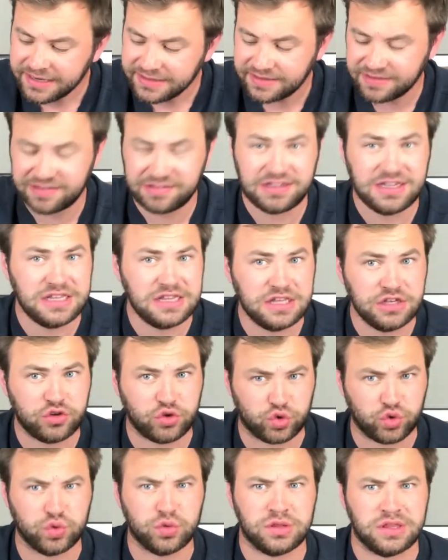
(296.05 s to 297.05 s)
to see these
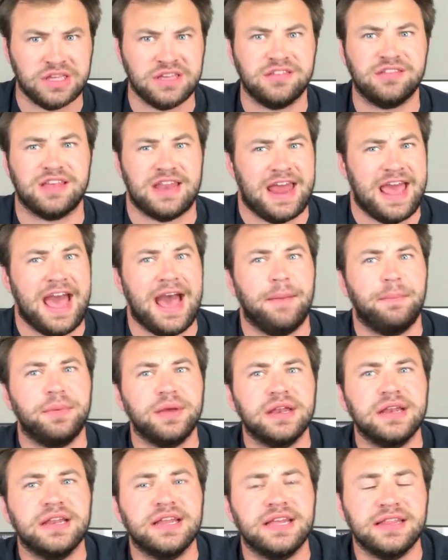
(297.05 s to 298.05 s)
true things that
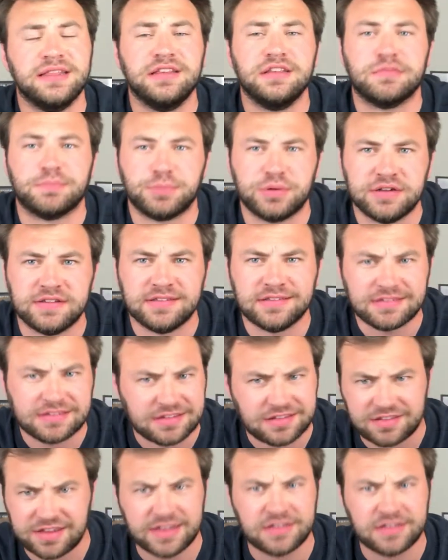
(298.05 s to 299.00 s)
happen in these prisons is,